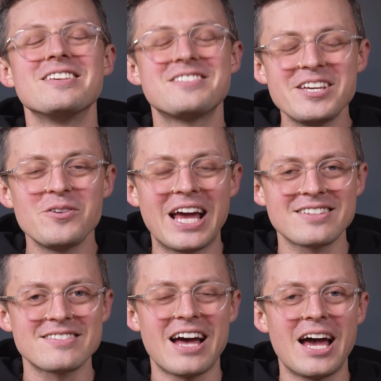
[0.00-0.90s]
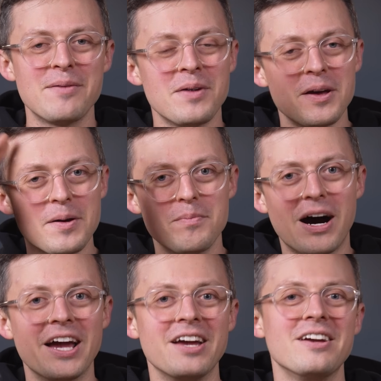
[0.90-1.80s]
See you next time.
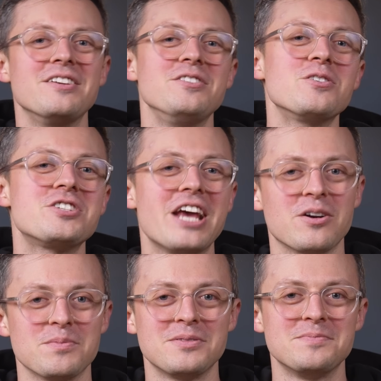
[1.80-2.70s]
Bye, your Jacob.